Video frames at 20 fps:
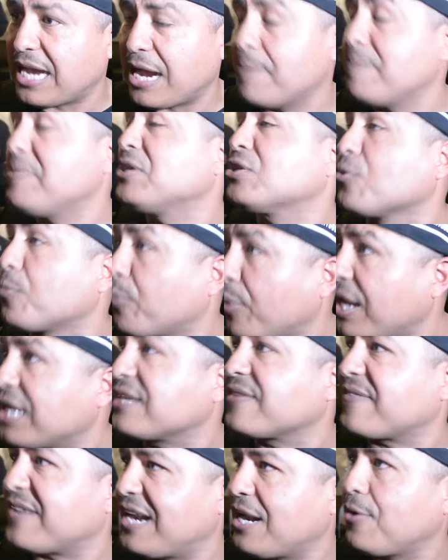I'd be
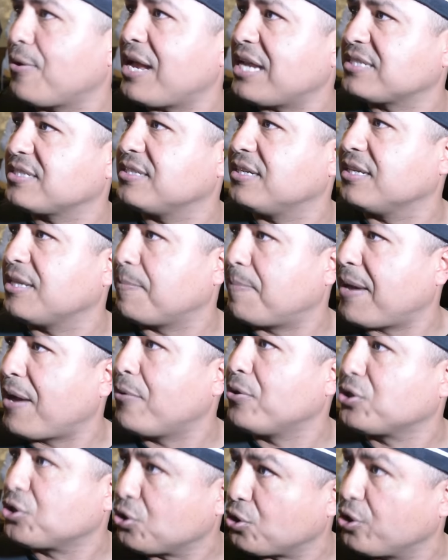surprised if Canelo has the
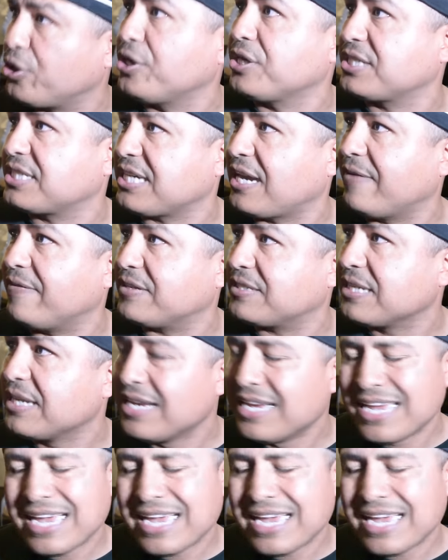power to hurt Chavez.